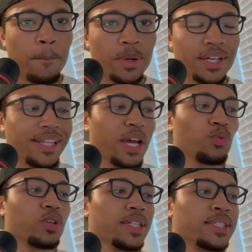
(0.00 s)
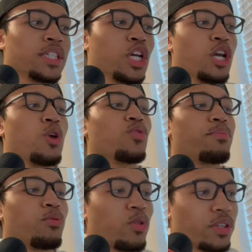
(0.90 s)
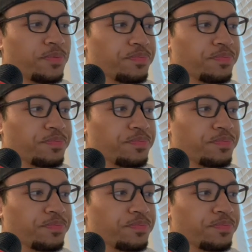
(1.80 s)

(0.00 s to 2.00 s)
but that was reported.